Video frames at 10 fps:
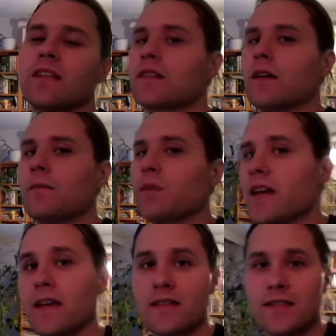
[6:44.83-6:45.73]
guitar
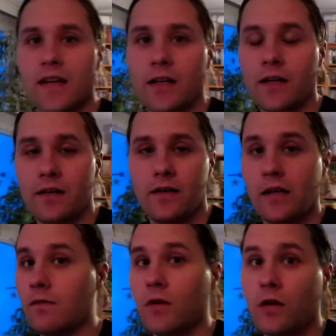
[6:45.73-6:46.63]
playing style
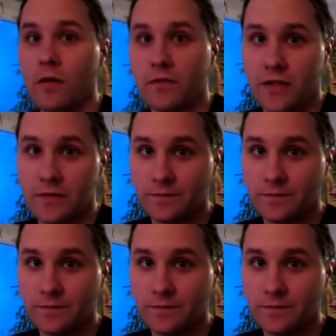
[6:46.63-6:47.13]
evolved.